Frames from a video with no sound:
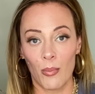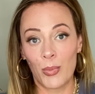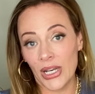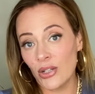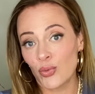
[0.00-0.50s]

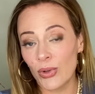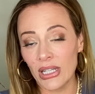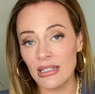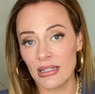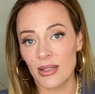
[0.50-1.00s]
But it
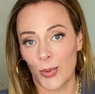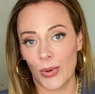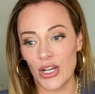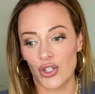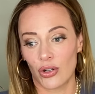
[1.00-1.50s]
really is
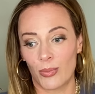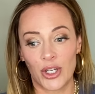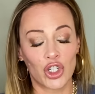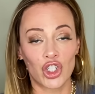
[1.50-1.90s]
inspirational because